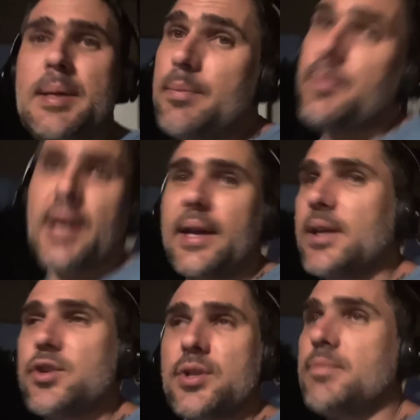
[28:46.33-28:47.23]
then I
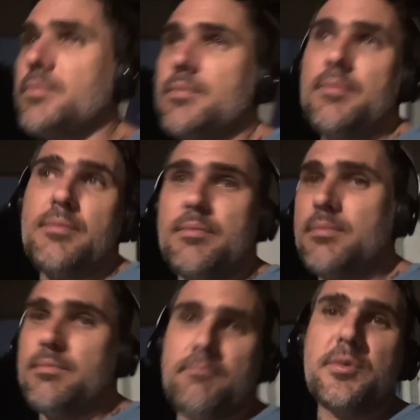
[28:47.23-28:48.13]
can just
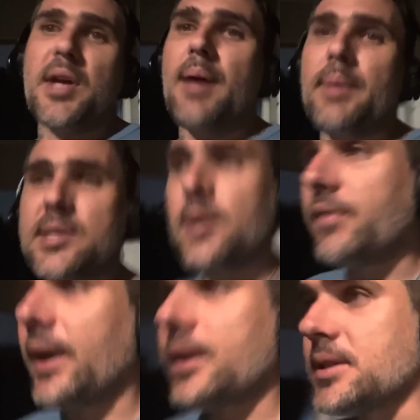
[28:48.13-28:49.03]
sign myself
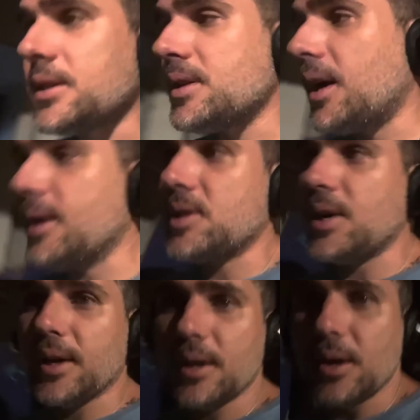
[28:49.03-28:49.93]
out of detox and
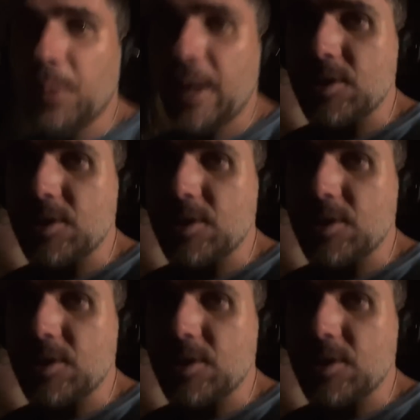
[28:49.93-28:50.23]
I can go back to